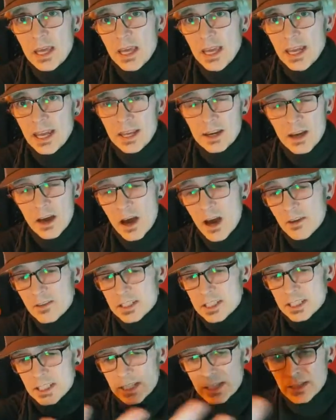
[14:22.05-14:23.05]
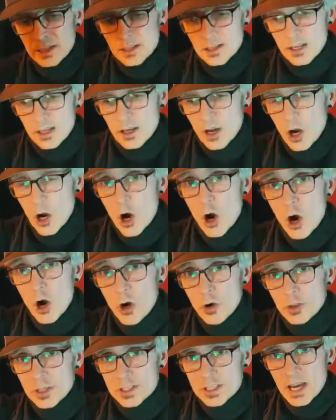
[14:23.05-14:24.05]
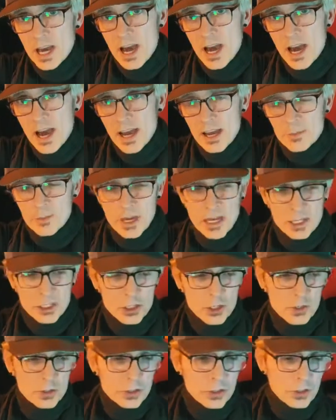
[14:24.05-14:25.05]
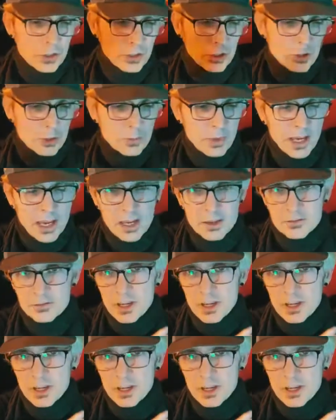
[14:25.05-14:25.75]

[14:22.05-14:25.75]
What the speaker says: and obviously all the time at YouTube and